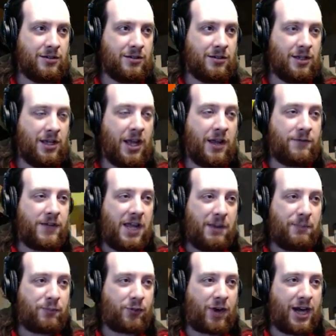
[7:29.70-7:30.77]
If they
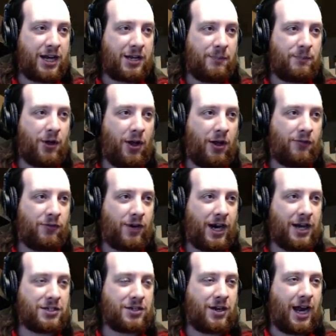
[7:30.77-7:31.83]
break a
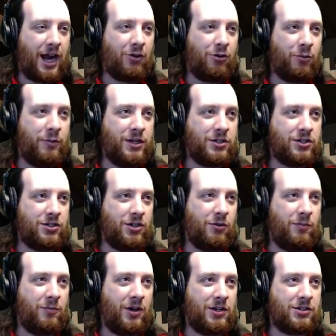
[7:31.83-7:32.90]
pulverizer, I will be so
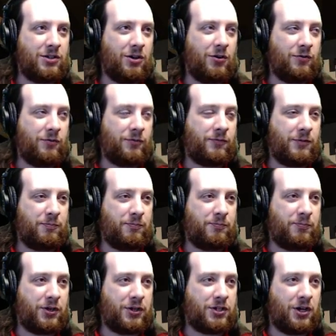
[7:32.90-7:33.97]

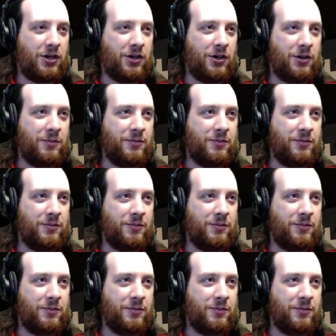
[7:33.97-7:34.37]
perturbed.